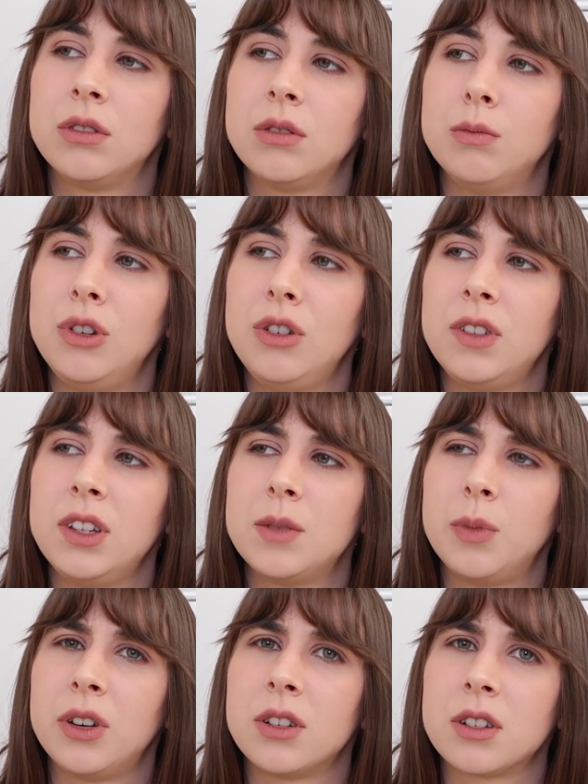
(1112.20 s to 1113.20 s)
movies
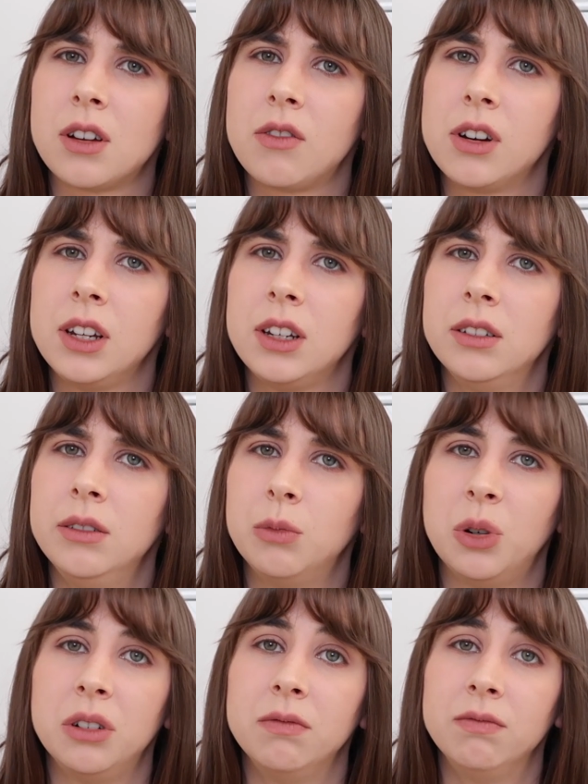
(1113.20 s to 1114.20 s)
because I read?
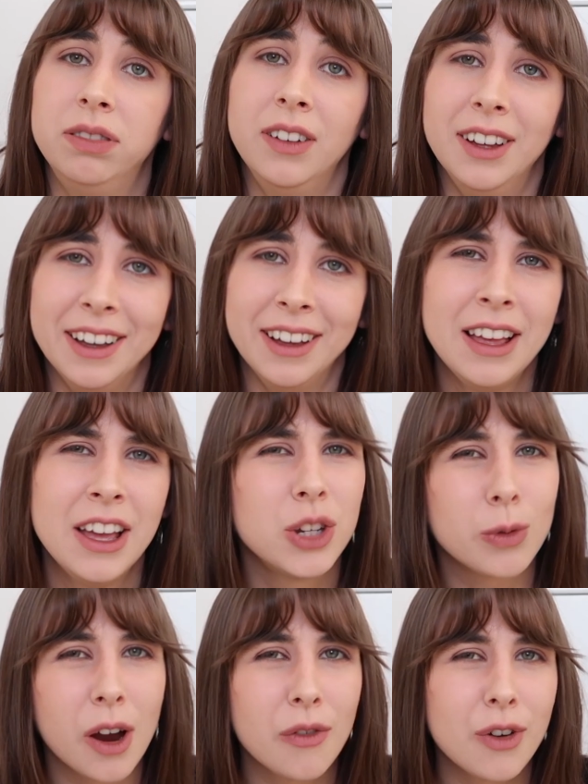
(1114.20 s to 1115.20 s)
What?
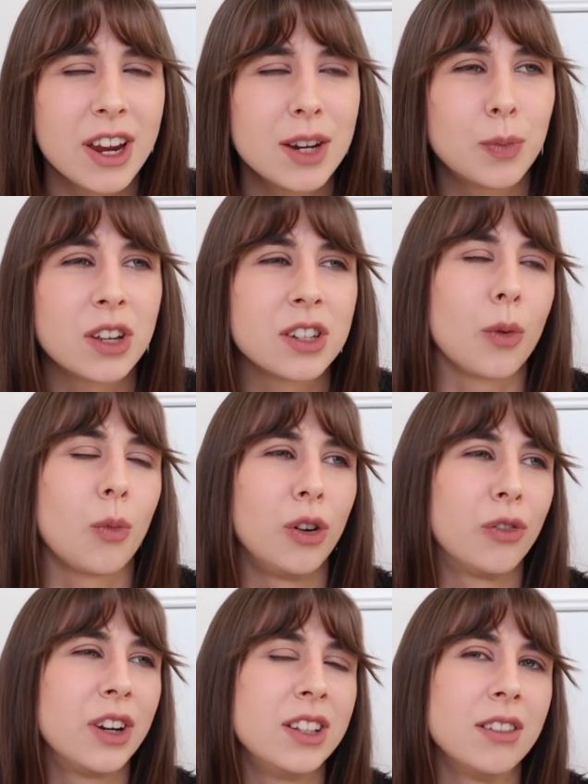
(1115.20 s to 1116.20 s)
Do I read because I want
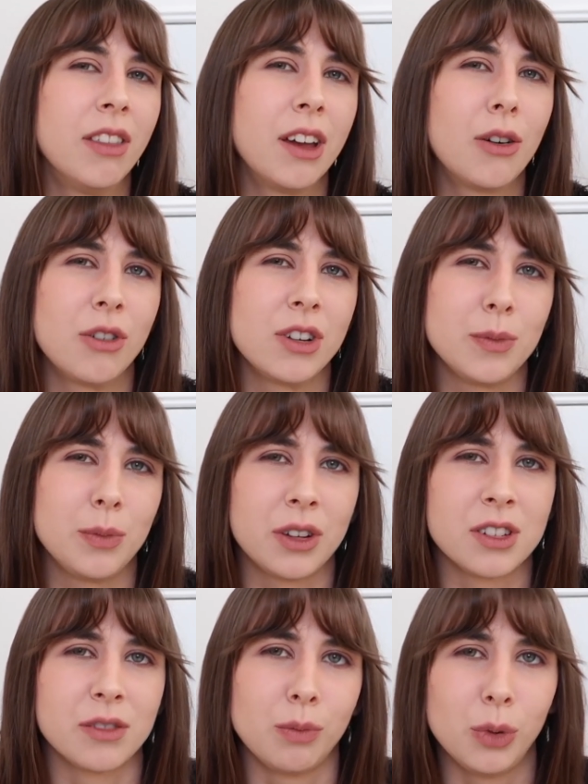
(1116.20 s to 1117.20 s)
to read something, or is it
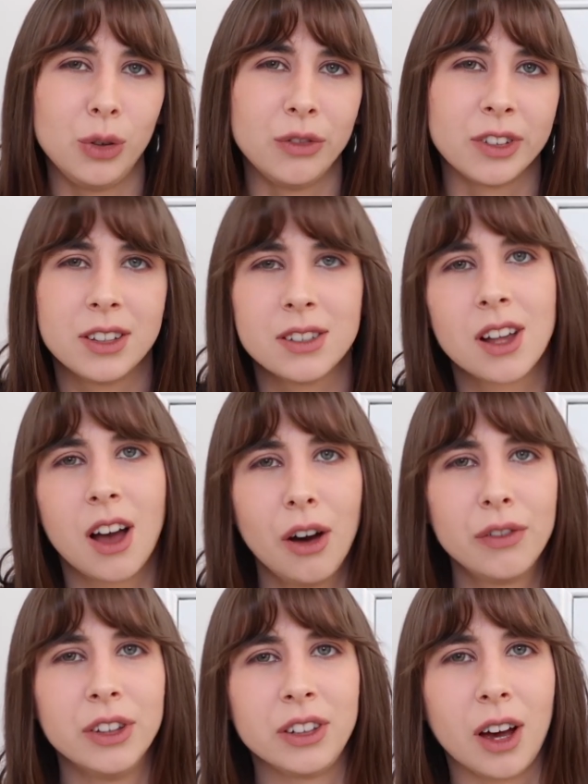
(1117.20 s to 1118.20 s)
because of movies?
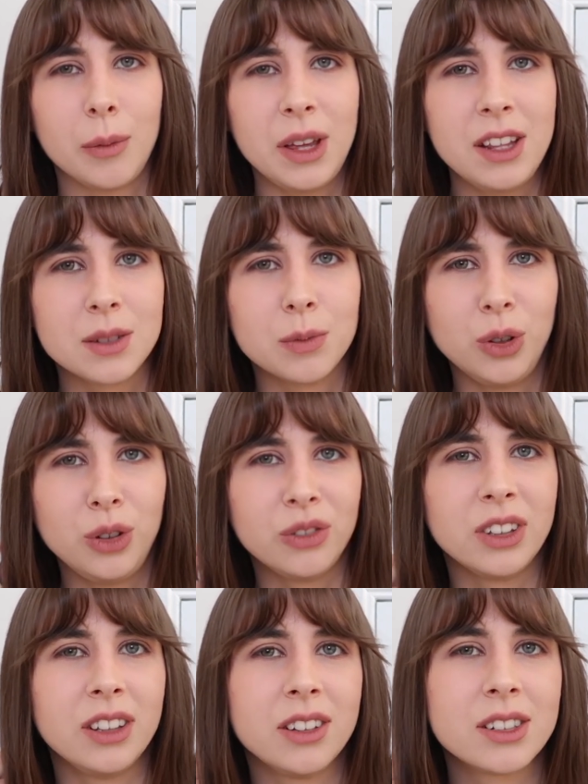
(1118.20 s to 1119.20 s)
Half the time it is
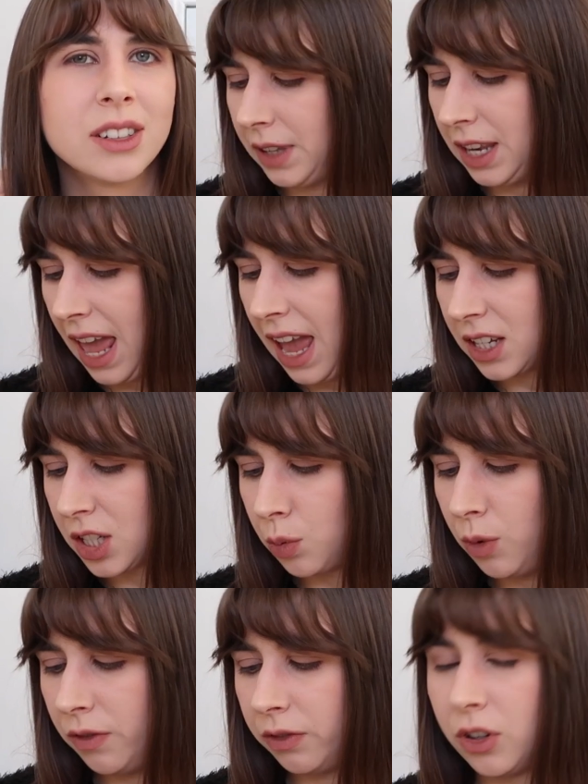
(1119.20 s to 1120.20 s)
movies.
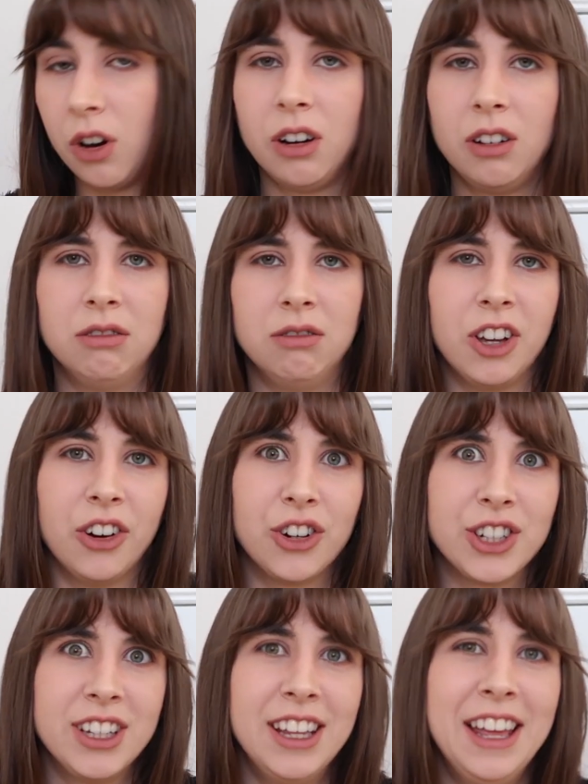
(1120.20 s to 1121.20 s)
Next we've got, oh god,